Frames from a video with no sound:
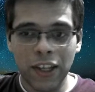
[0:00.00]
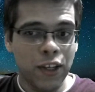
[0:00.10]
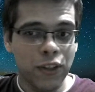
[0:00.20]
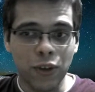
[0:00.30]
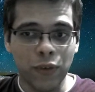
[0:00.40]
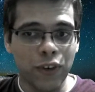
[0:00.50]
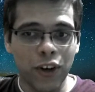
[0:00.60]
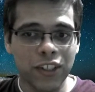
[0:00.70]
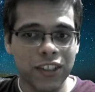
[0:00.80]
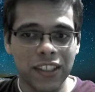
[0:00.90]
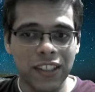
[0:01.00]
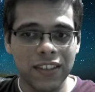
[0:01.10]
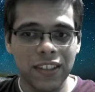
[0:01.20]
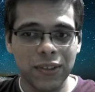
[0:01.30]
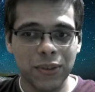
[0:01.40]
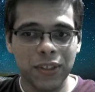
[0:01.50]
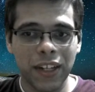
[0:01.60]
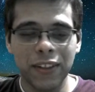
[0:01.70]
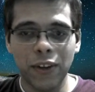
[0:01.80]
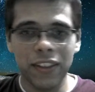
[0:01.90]
So of course this is just
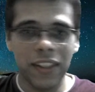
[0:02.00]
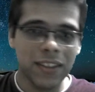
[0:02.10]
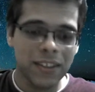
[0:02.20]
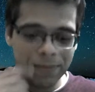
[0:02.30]
suicide, not this.